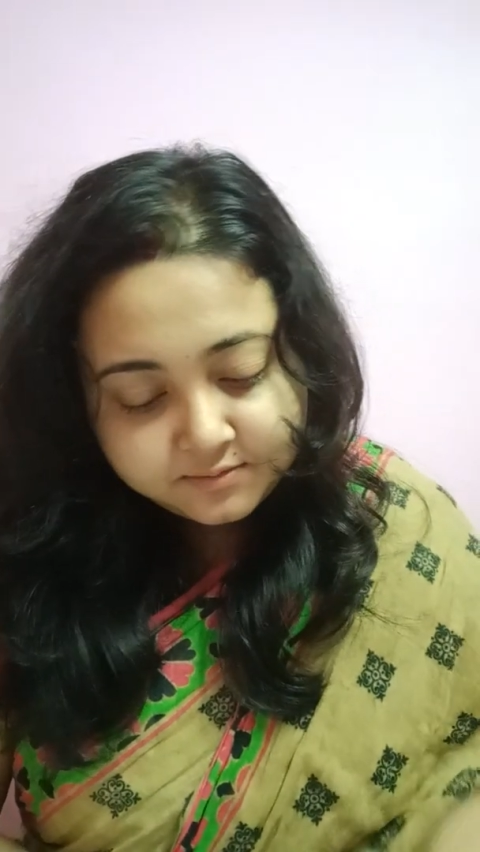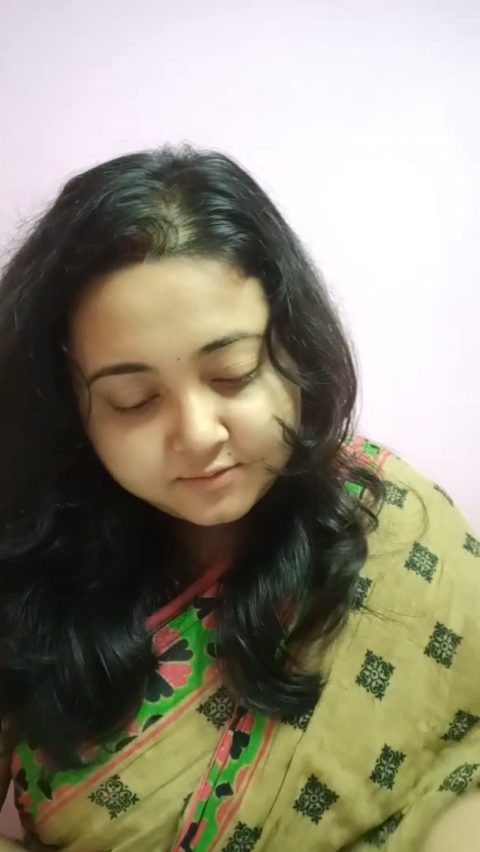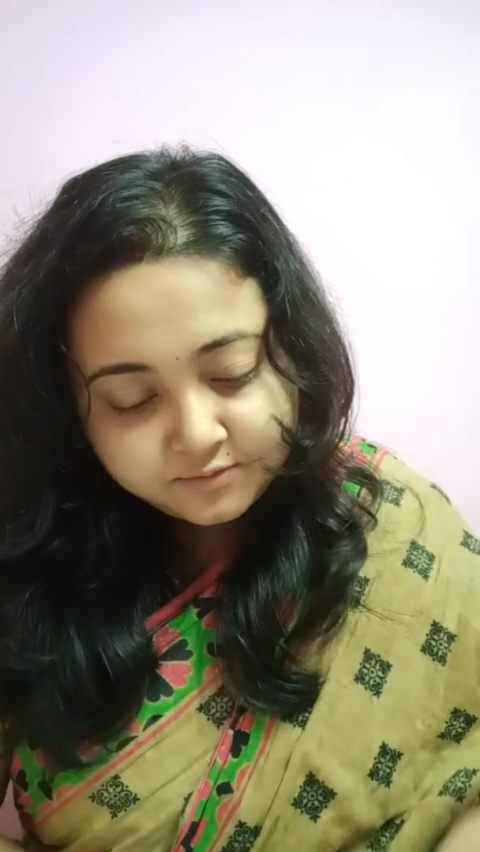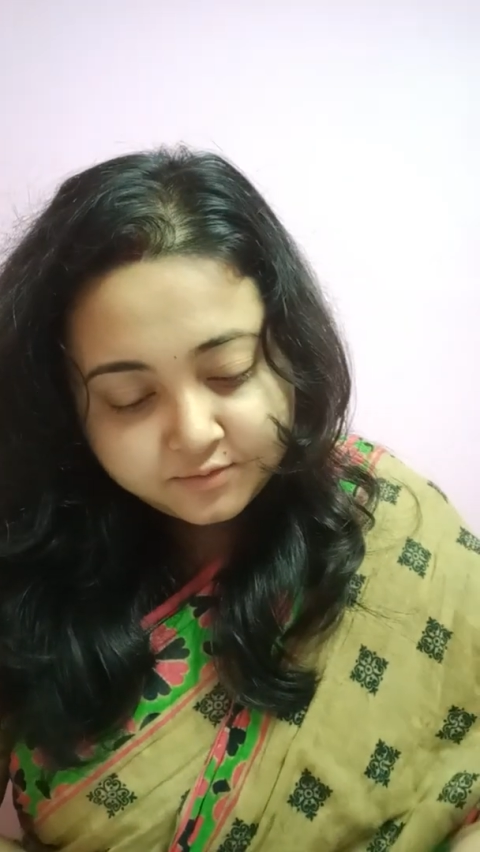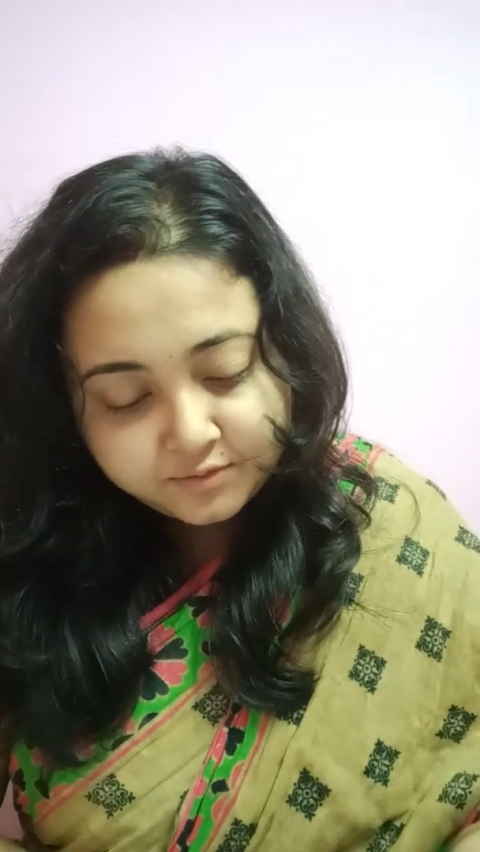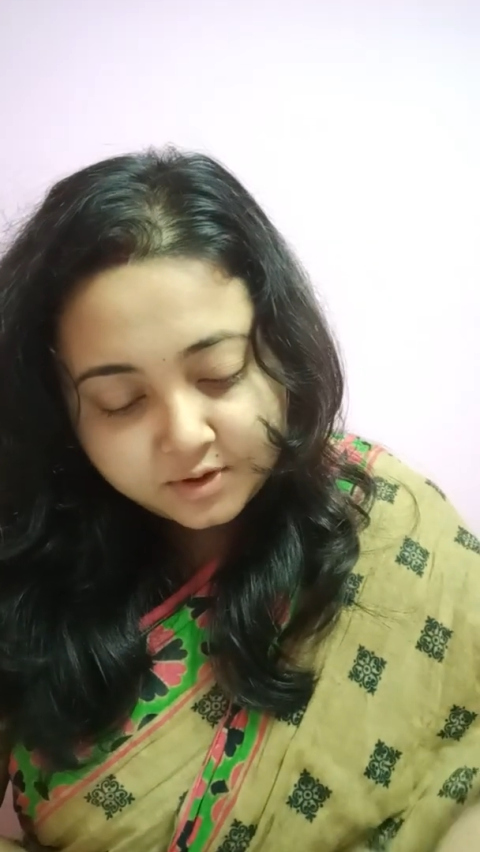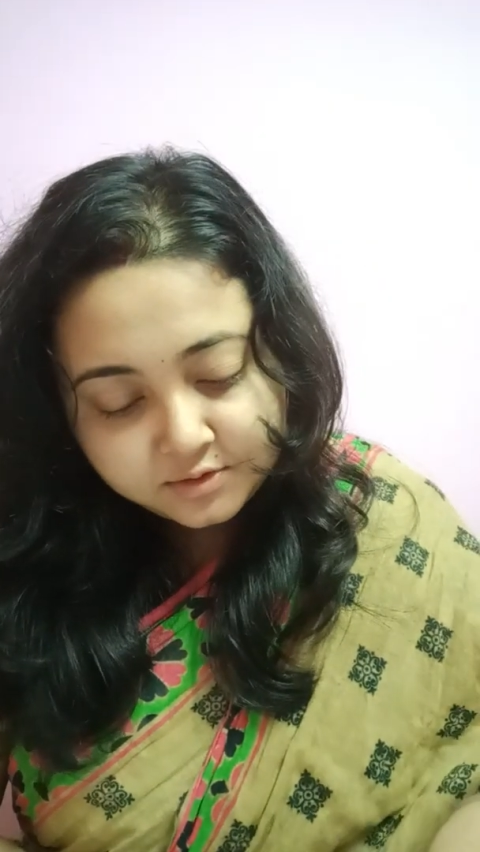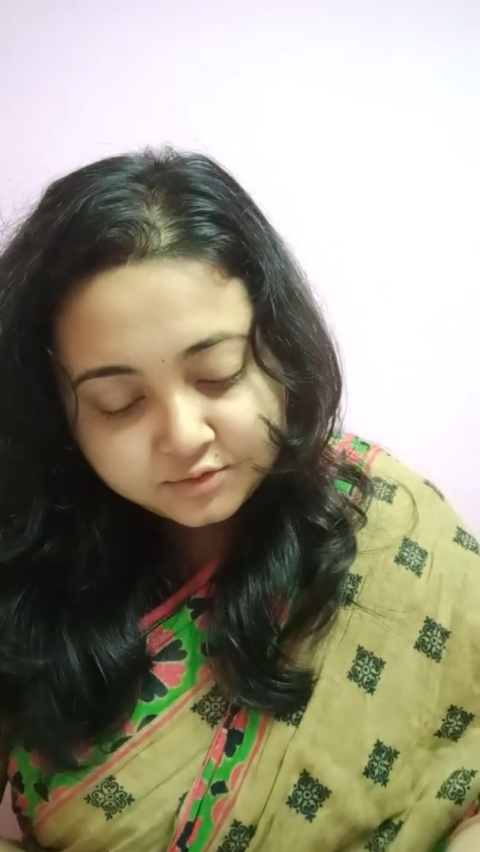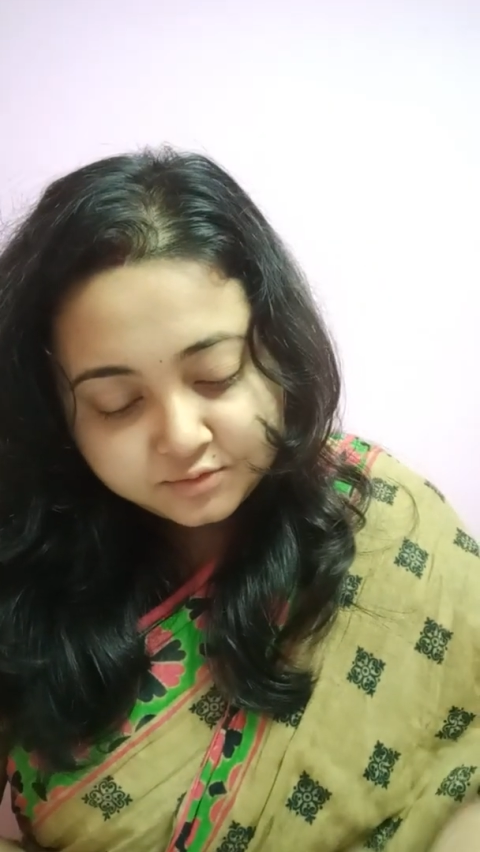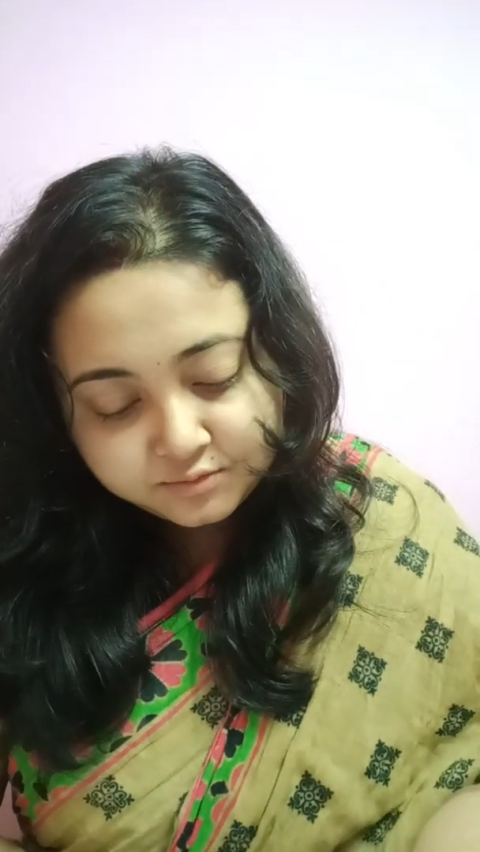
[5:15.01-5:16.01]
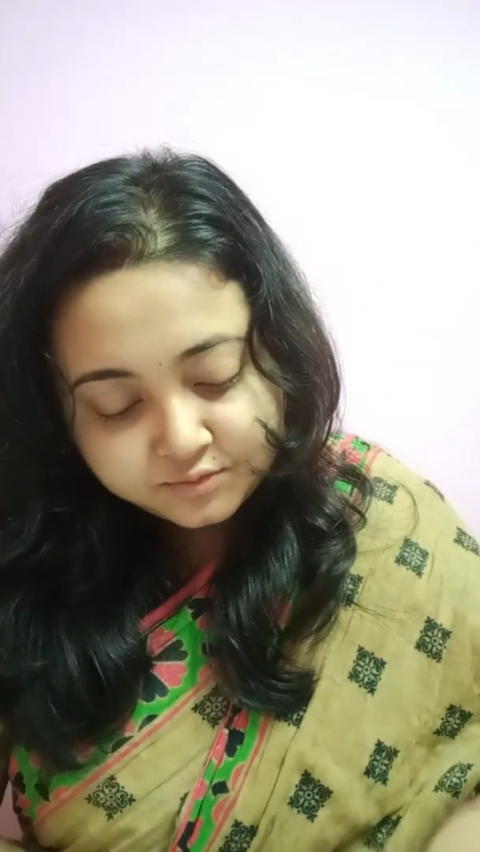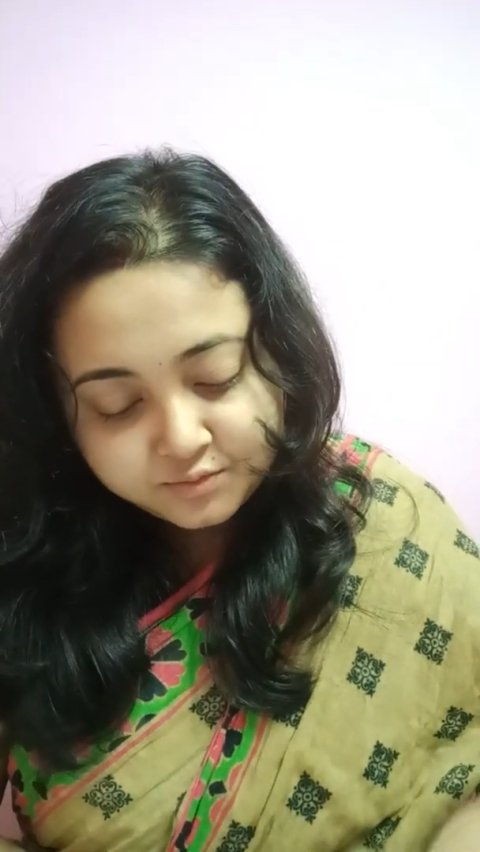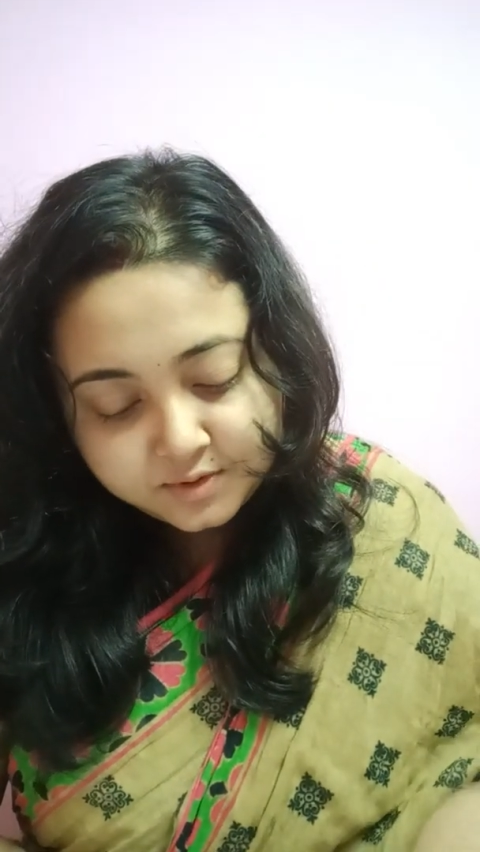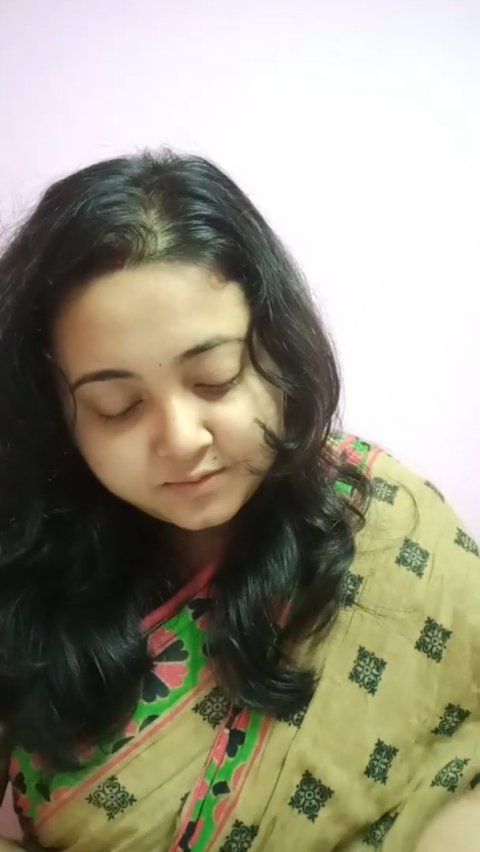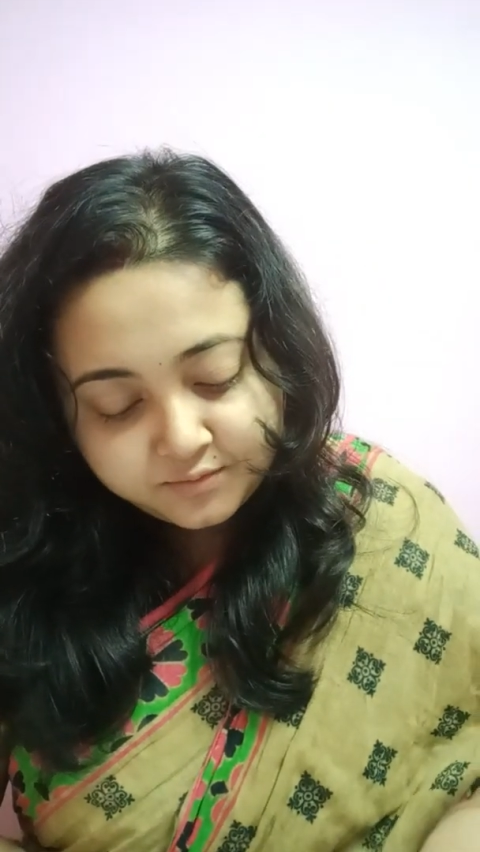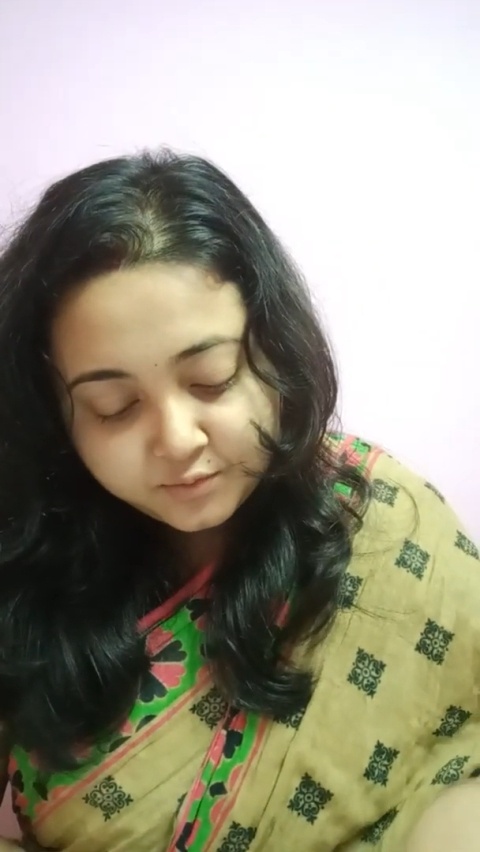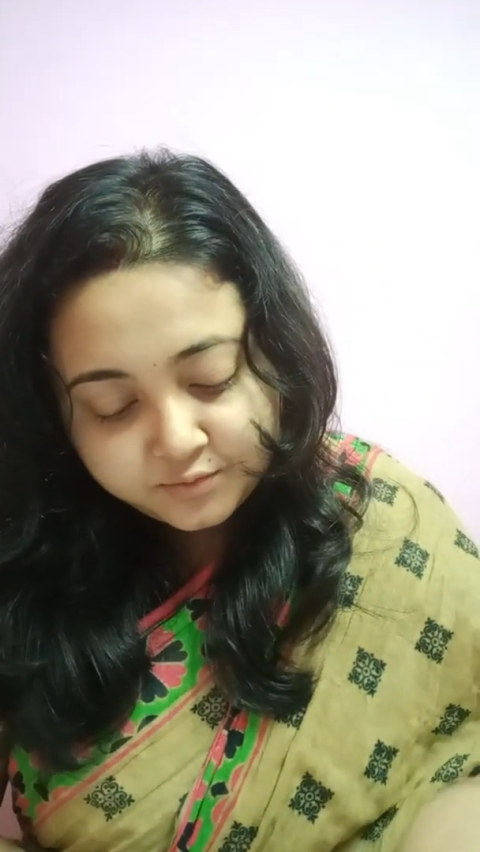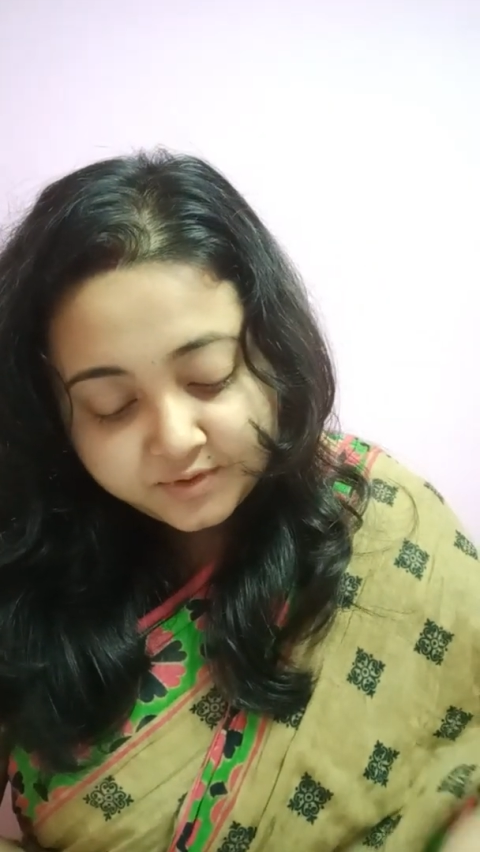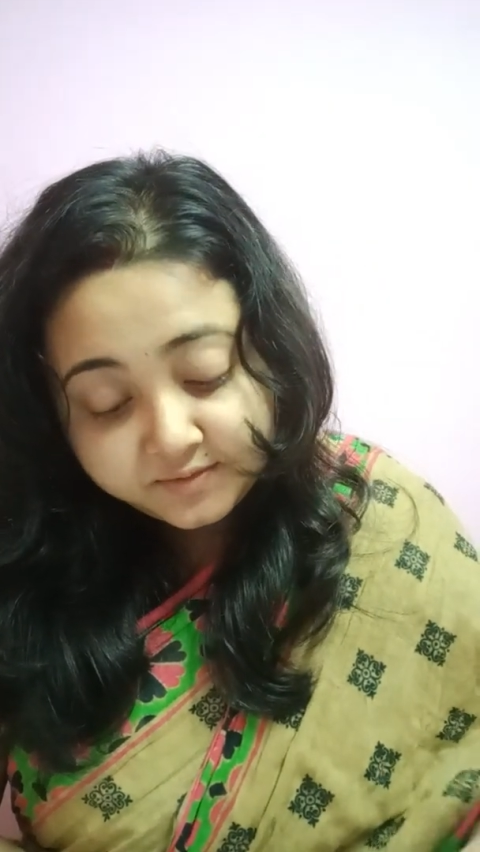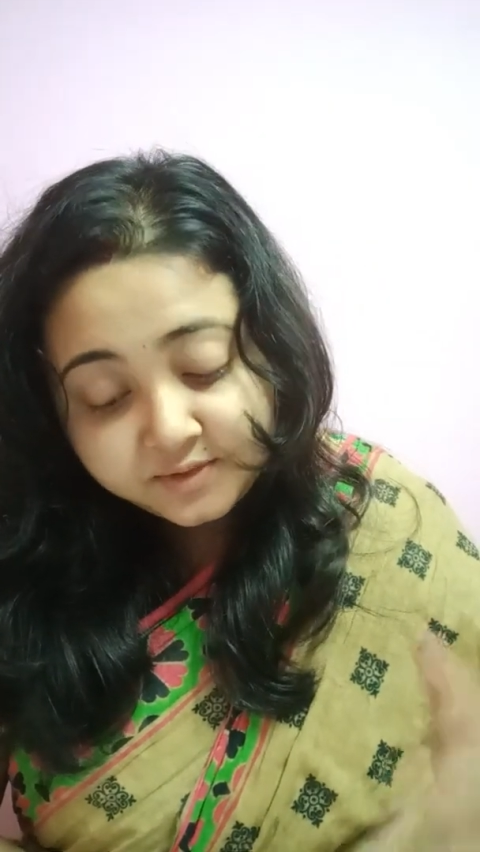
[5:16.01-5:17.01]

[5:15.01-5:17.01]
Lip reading: 1, 2, 3, 4, 5.